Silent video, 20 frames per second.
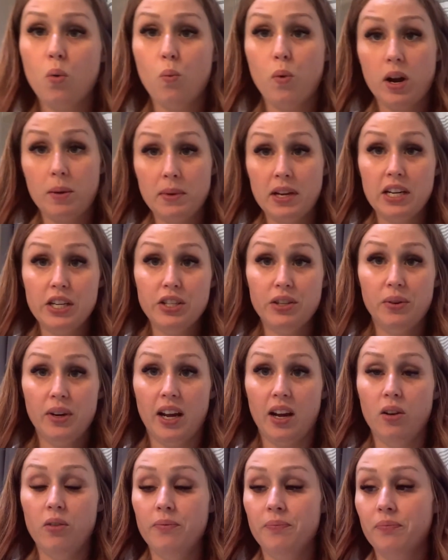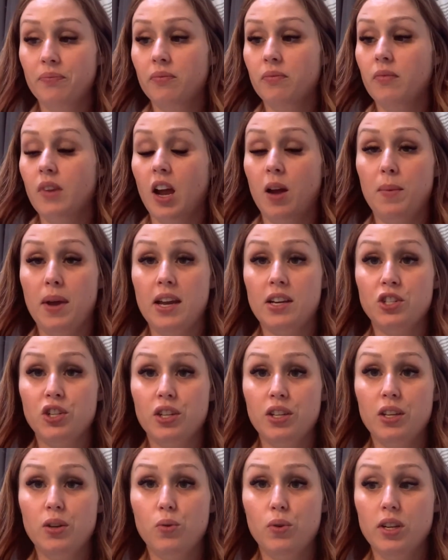what I'm going to do now, I'm
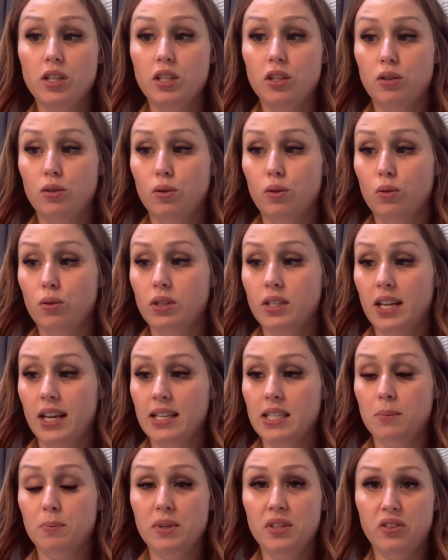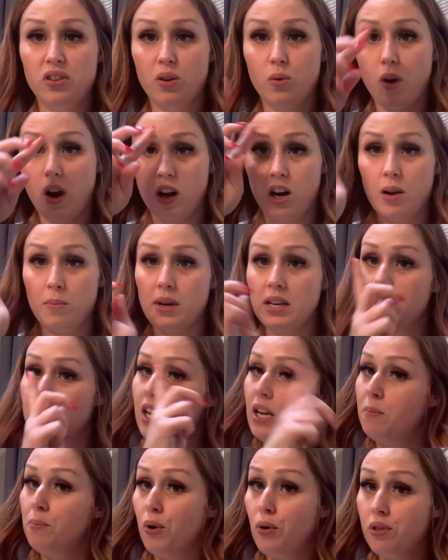actually going to take some micellar water. I'm going to
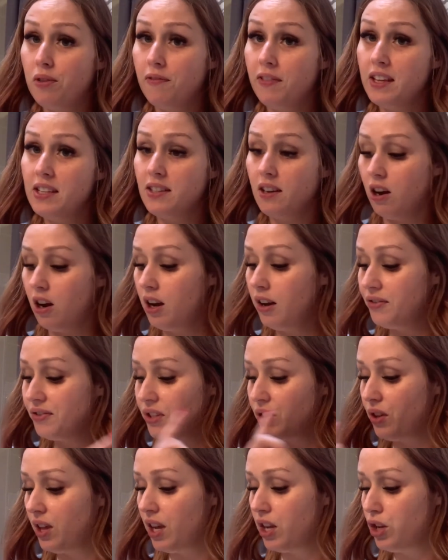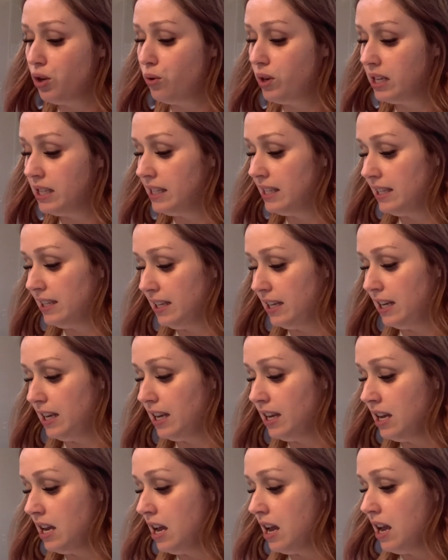take both of these off so that you can
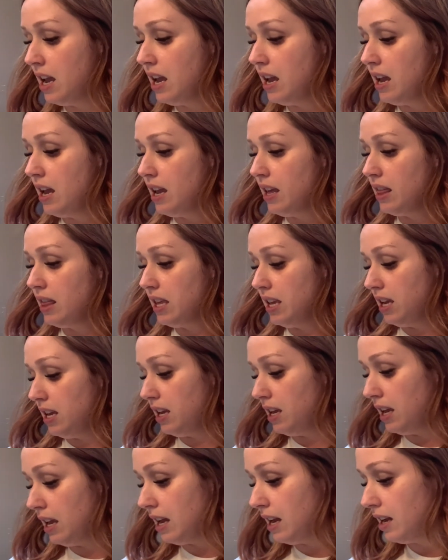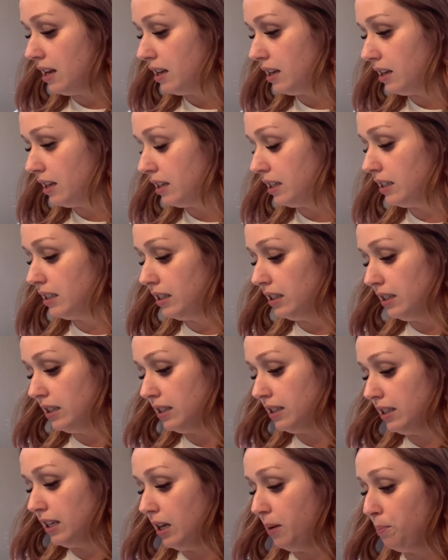see the
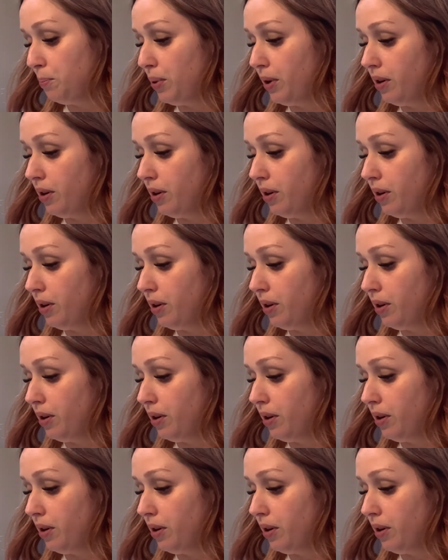dip